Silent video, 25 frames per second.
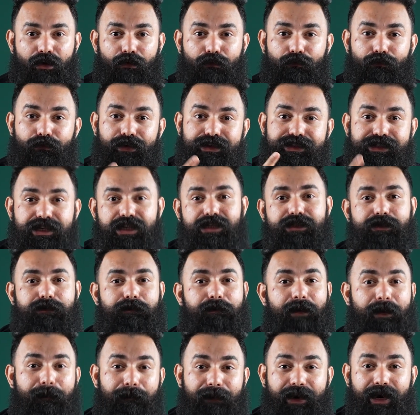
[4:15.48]
which is
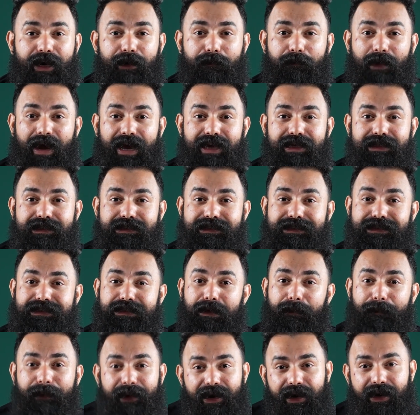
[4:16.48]
prepared by
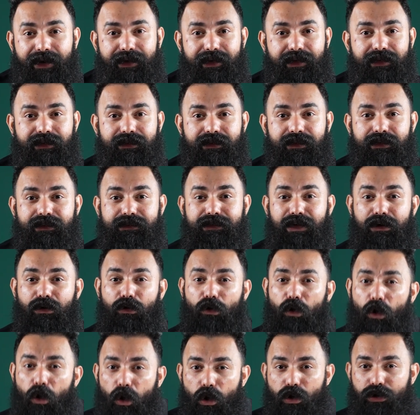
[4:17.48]
separating the
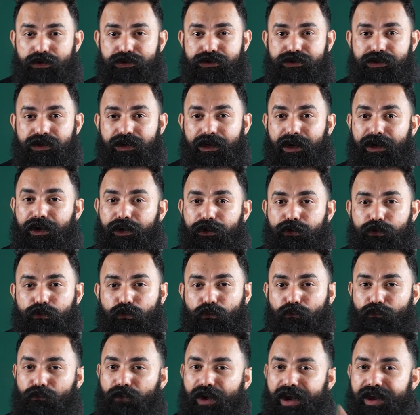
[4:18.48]
cost
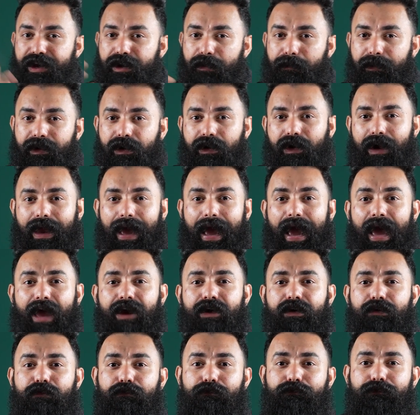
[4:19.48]
into variable
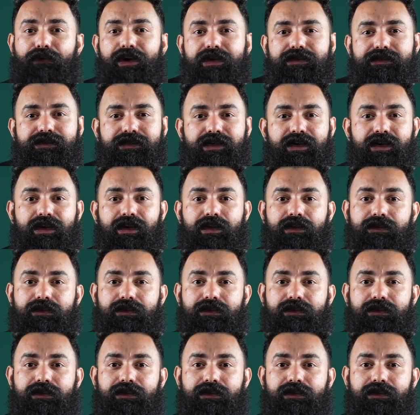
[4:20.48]
and fixed.